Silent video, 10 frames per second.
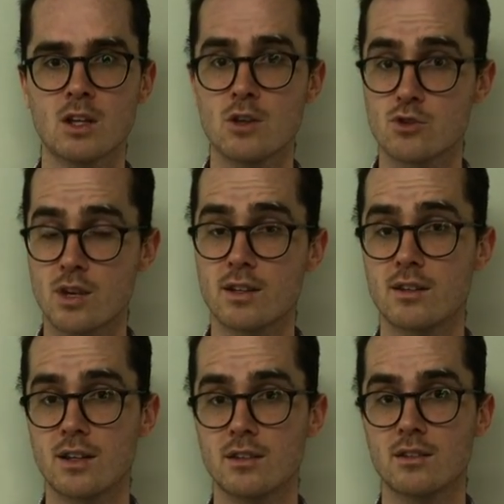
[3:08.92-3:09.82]

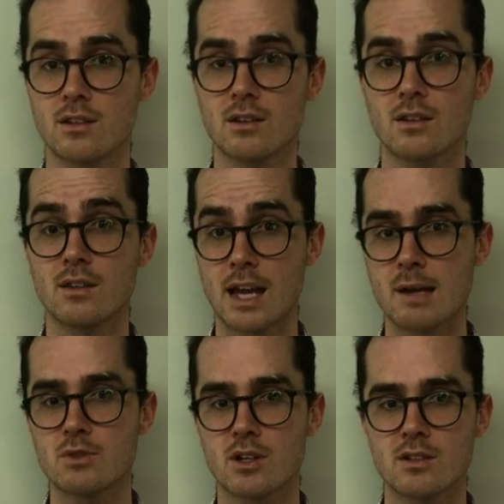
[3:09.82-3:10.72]
strengthening the
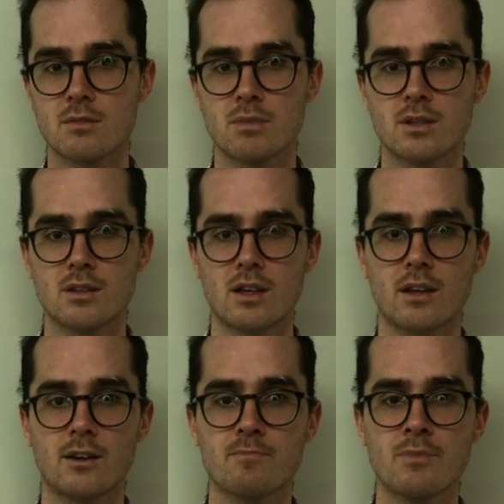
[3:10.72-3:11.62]
hamstrings in
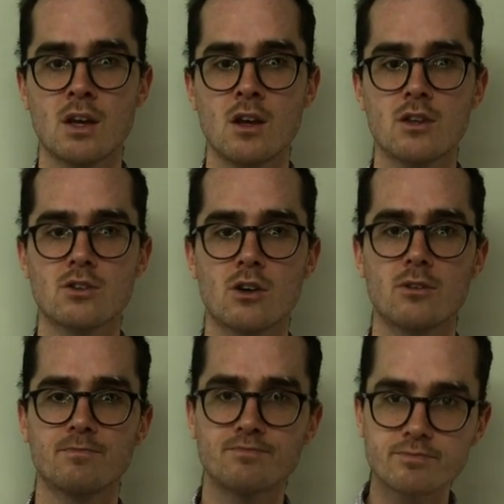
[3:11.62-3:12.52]
particular.
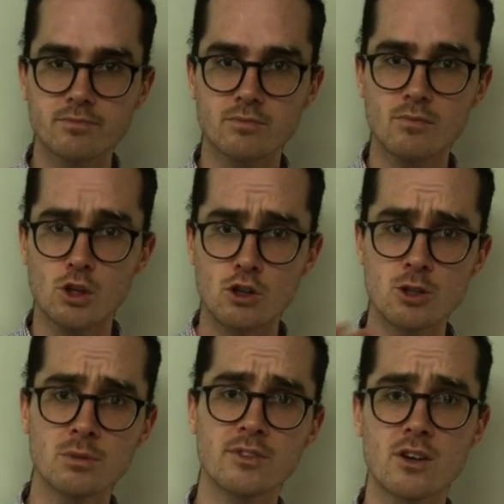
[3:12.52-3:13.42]
So on
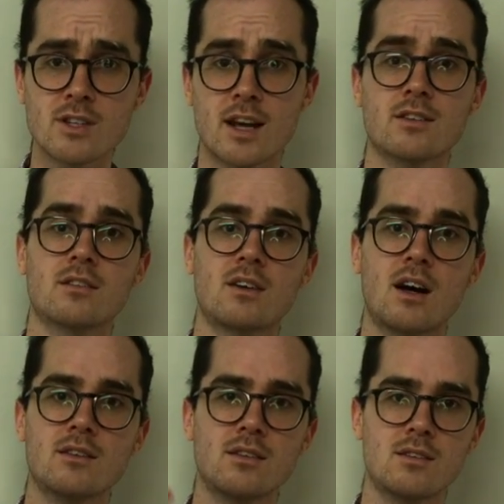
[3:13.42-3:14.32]
top of those
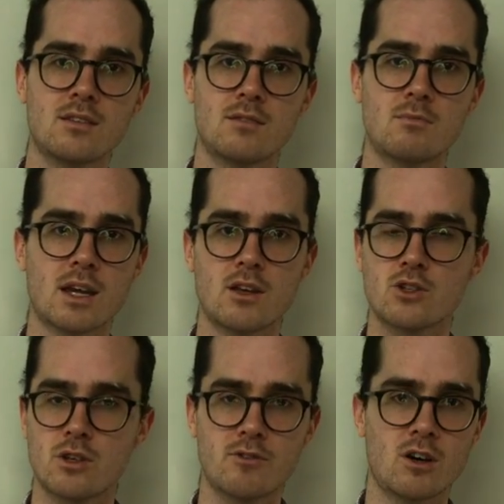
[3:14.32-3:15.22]
exercises and making
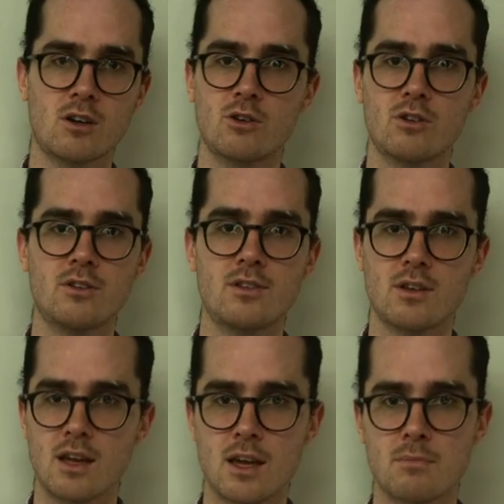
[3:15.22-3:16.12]
sure you've got good
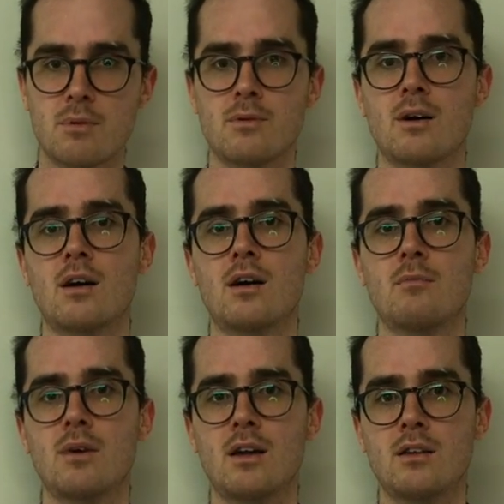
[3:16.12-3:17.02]
hip
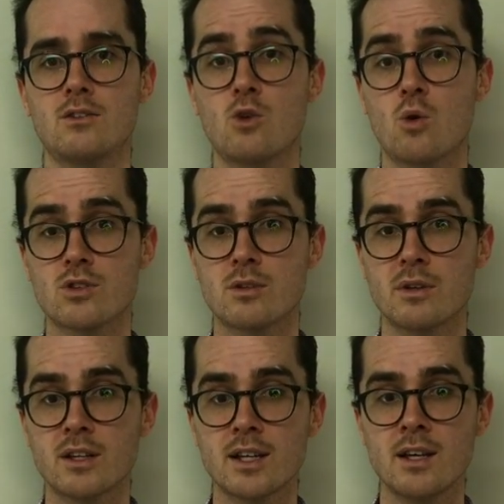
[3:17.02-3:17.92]
and core
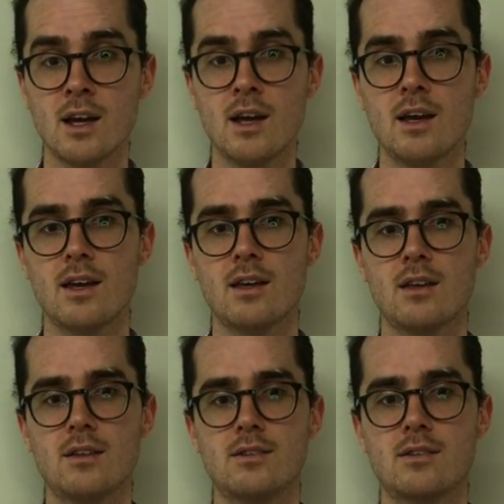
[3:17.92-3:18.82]
stability
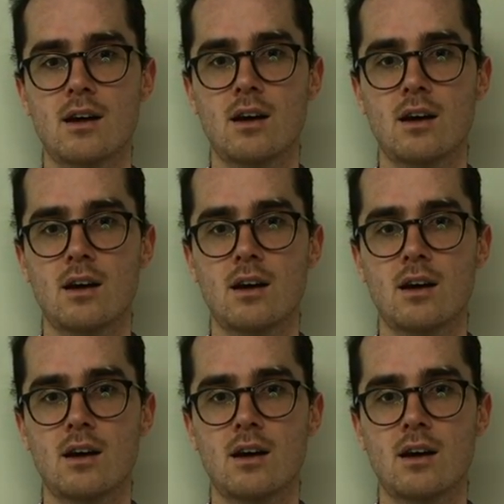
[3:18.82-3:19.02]
is